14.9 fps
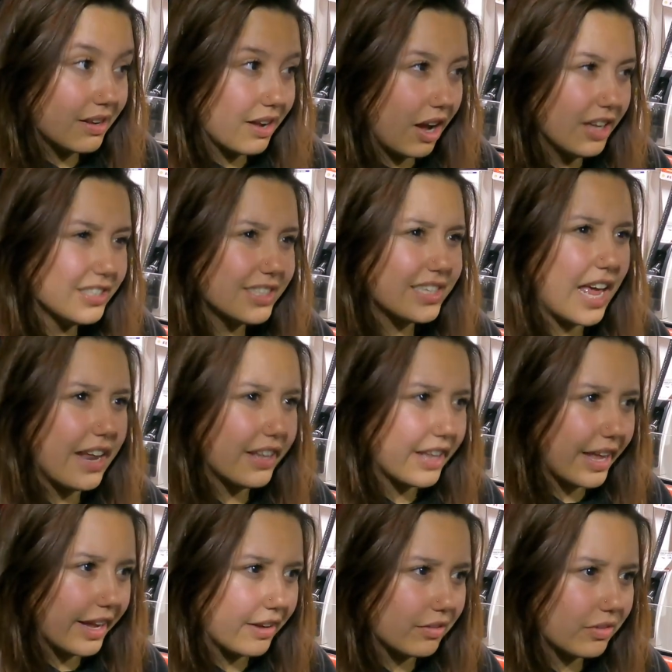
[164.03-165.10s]

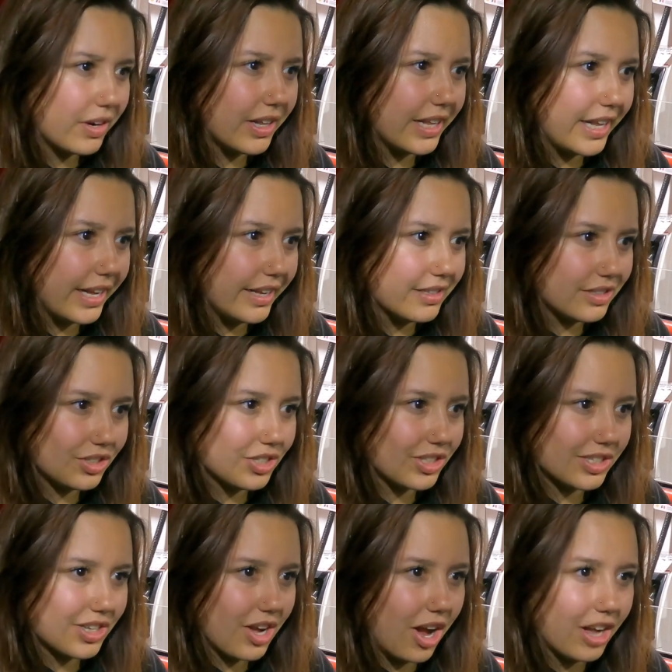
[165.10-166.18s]
unsettling, really. It's
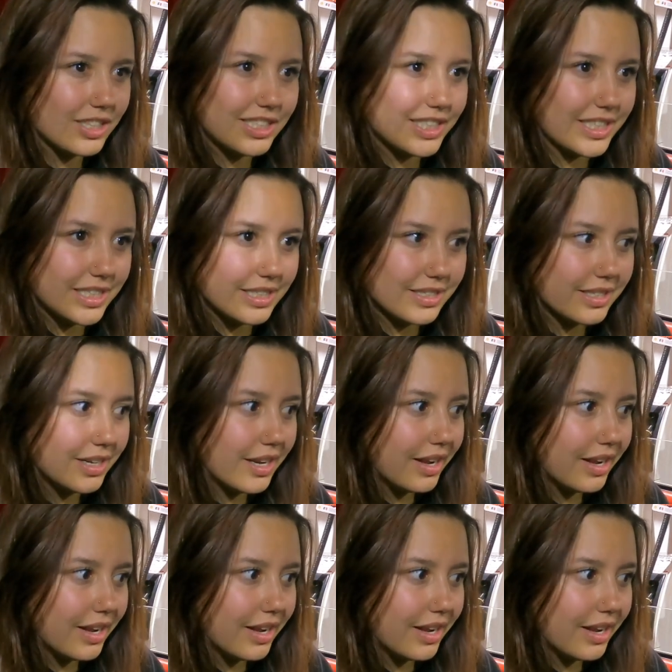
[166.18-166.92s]
just constant.